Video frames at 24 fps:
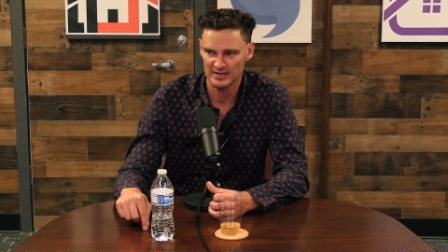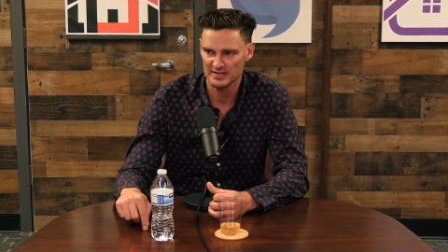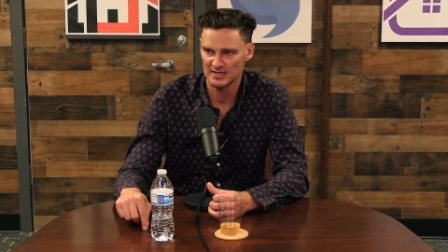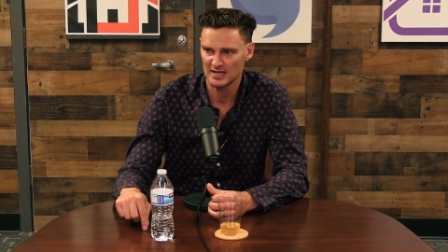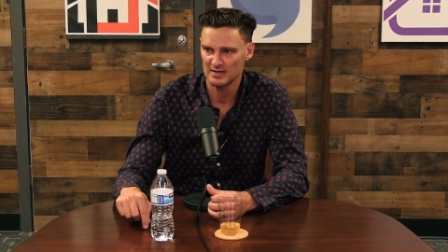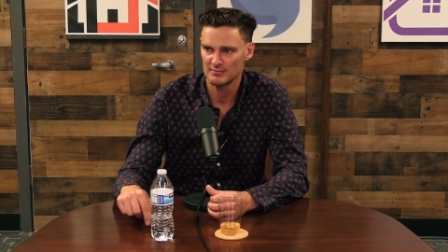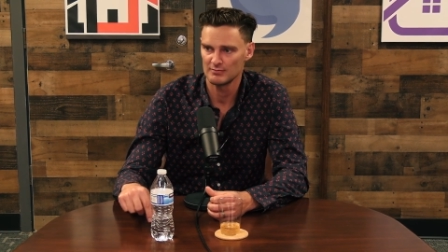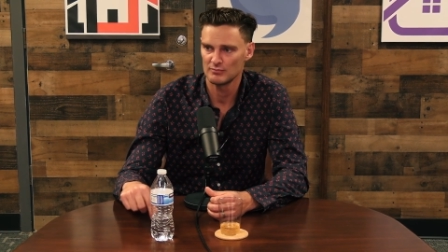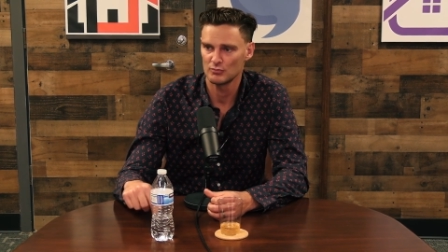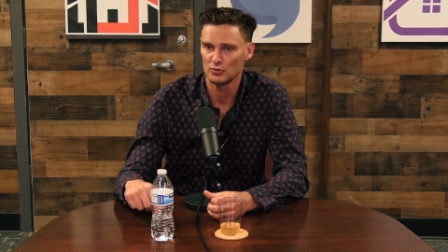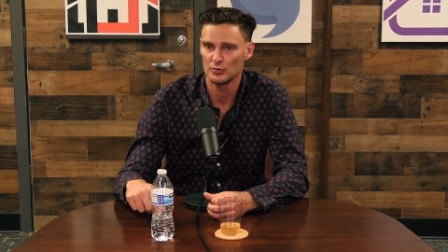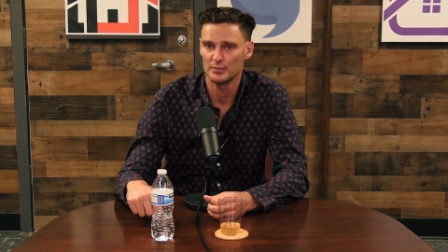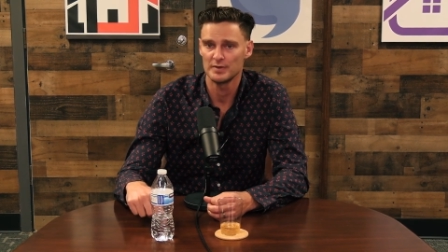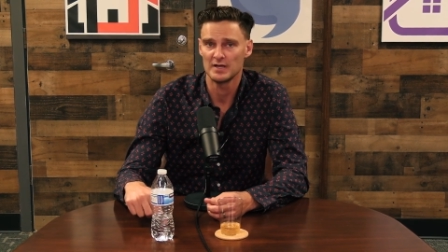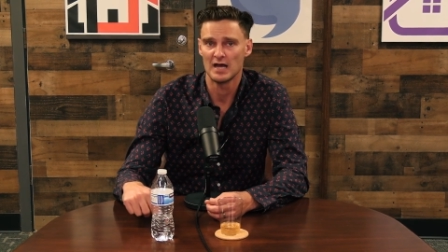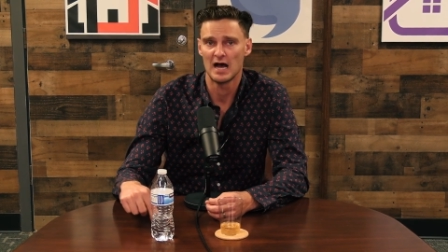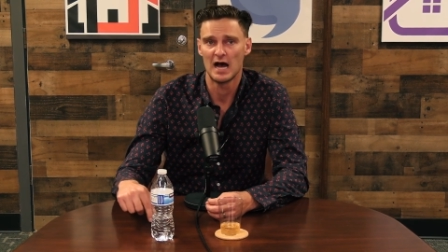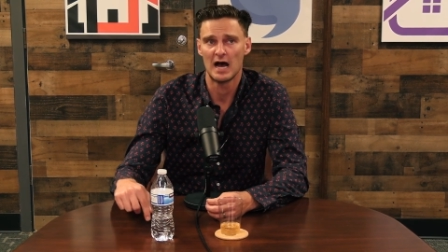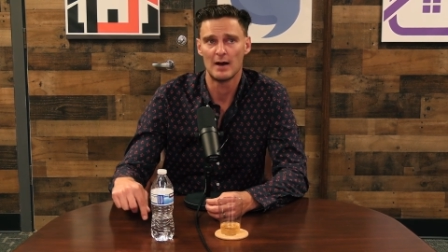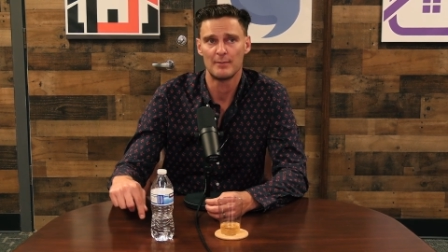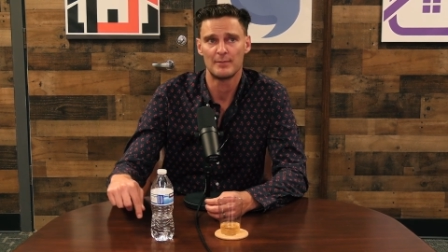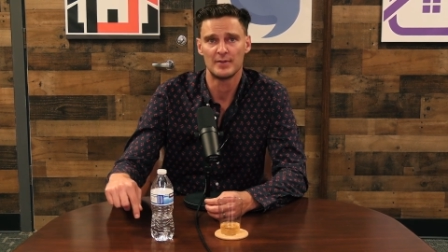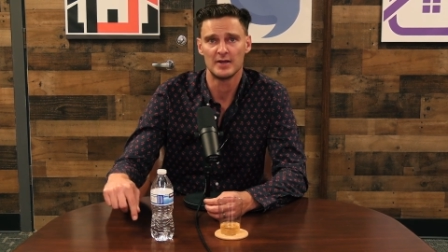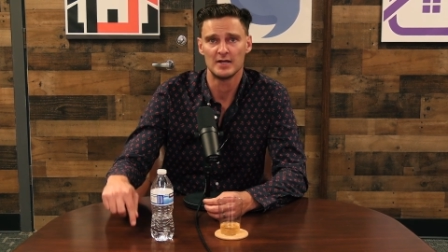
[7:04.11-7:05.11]
M Would be
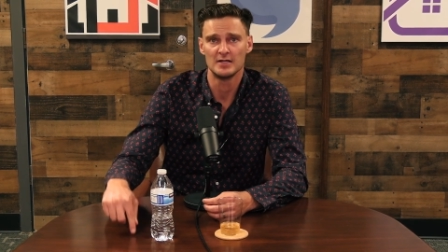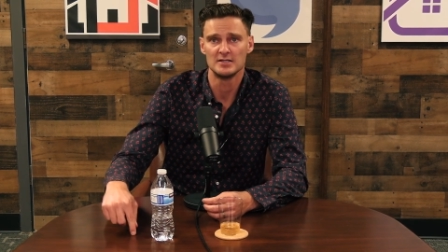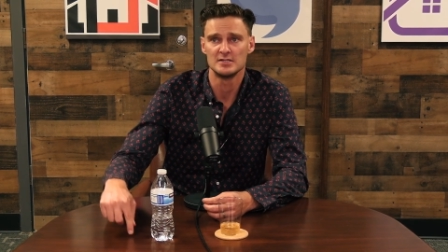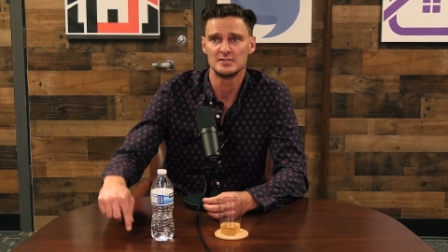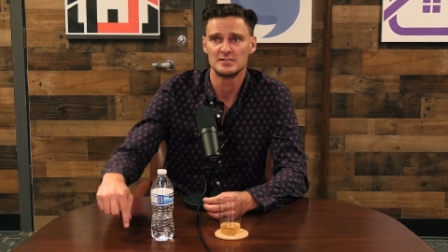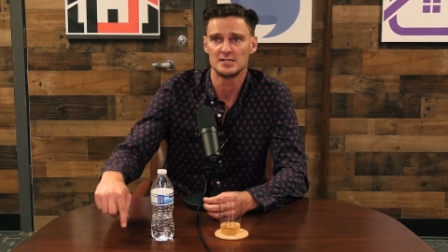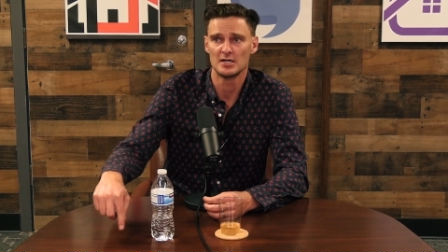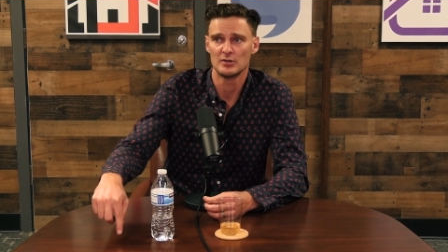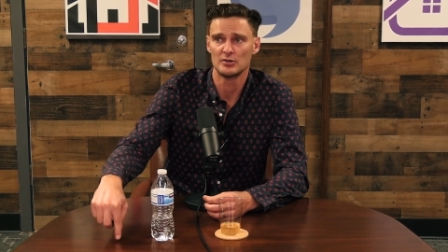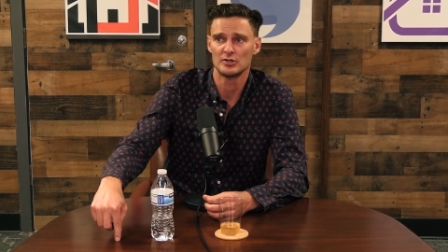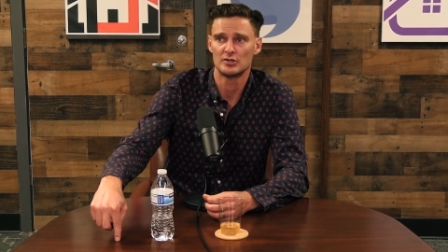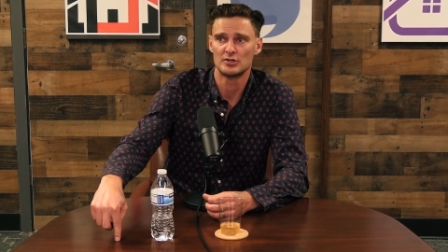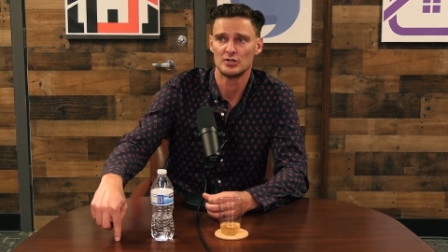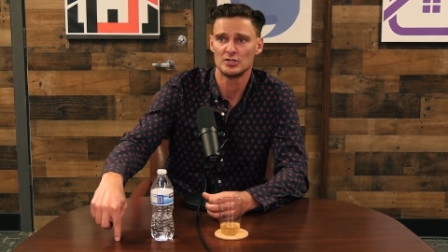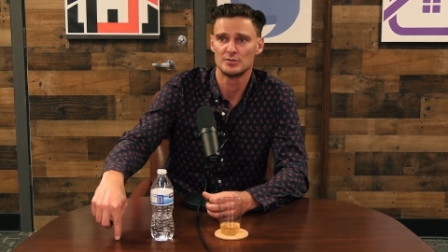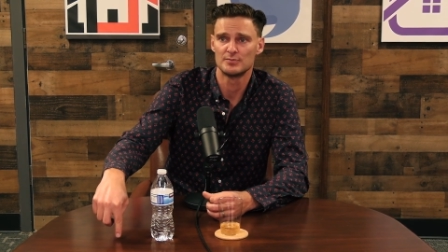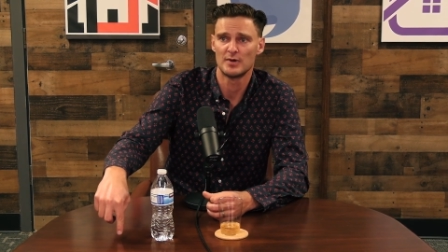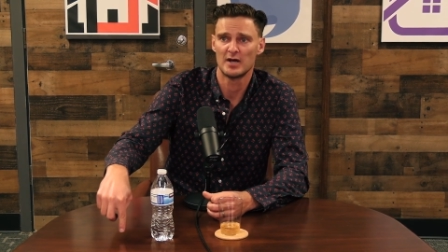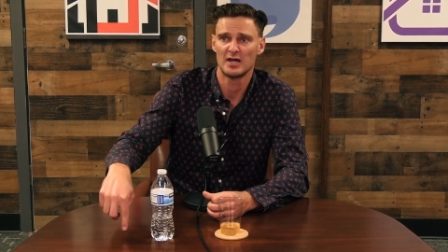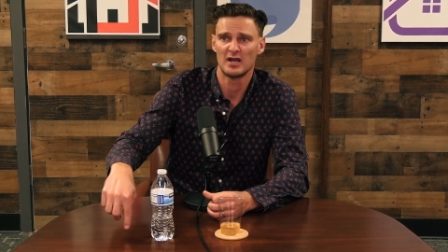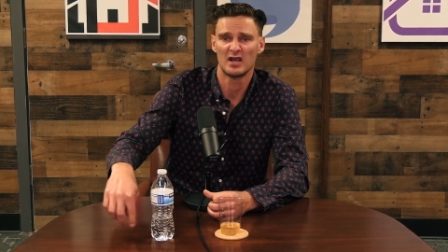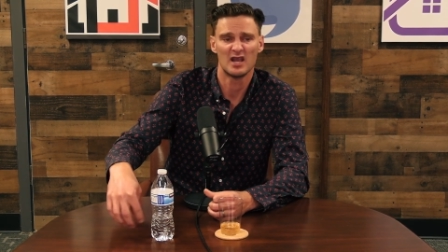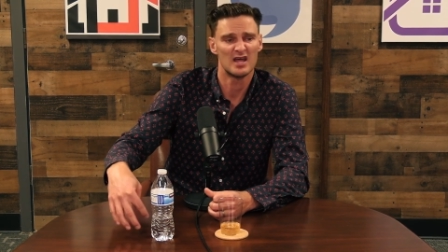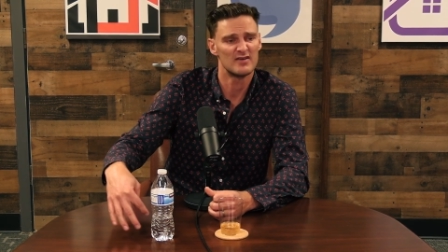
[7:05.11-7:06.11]
up in Syracuse
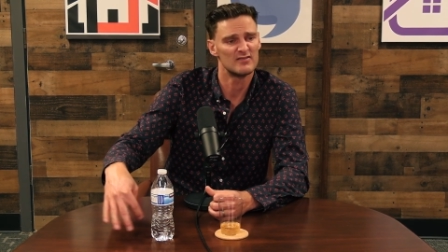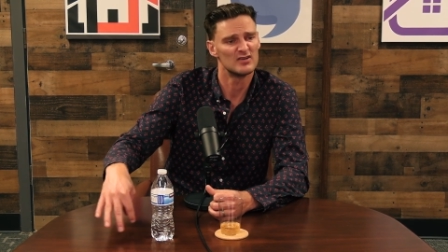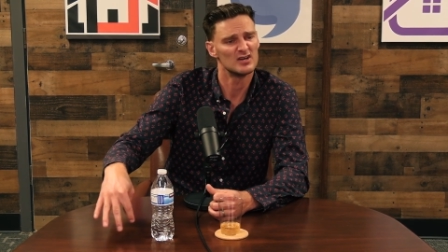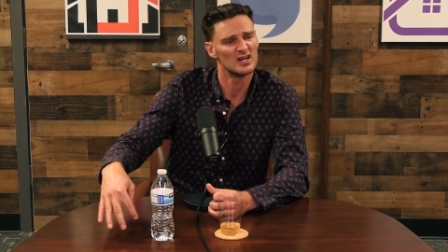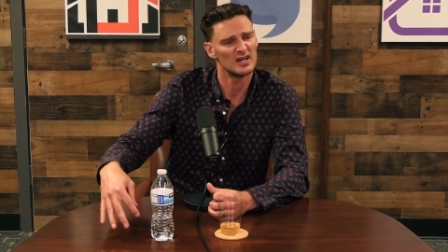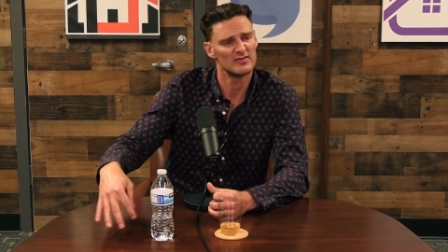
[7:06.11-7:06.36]
by eleven,